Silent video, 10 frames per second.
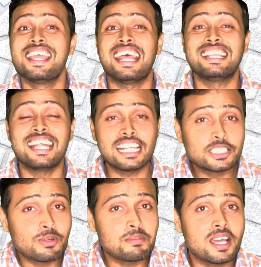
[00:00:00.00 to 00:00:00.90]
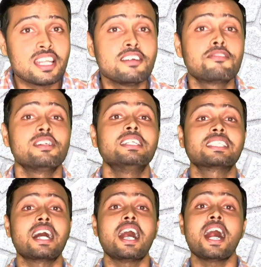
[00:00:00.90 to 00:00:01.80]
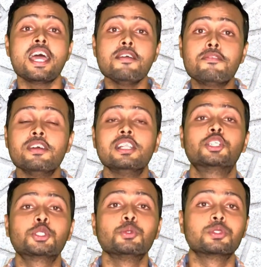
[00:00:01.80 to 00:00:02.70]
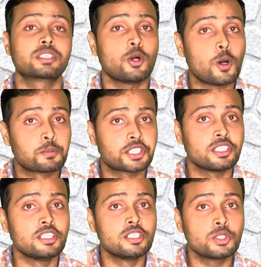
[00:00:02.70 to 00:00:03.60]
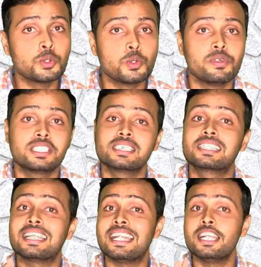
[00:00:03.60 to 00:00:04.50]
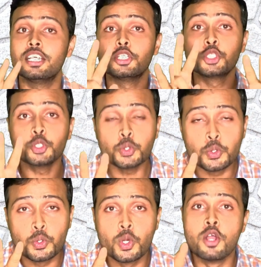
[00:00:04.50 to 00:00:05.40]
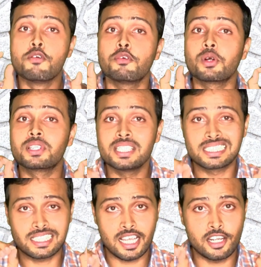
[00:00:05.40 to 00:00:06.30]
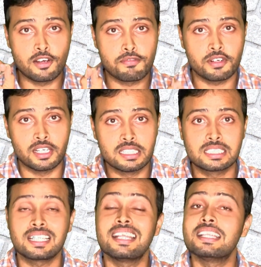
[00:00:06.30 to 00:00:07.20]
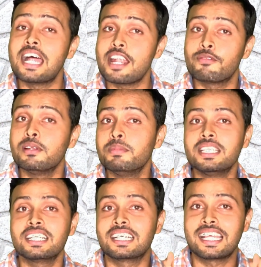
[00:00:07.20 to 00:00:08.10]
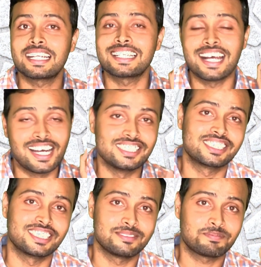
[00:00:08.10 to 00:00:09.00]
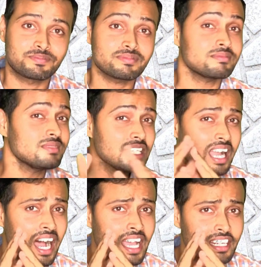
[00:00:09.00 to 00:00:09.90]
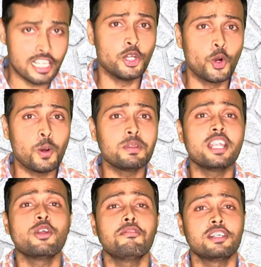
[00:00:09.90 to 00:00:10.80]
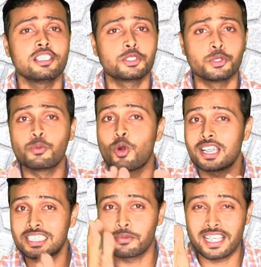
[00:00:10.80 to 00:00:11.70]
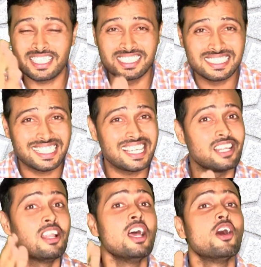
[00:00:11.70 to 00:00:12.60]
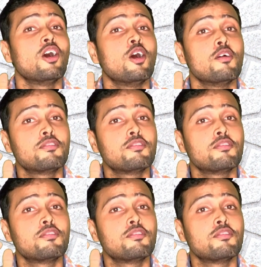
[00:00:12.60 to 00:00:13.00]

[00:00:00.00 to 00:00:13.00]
And that is why, my dear friends, I will choose option 2, which is grade 2, for this kind of ulcer, and that will be the correct answer. I really hope that you have understood what is Wagner's scale of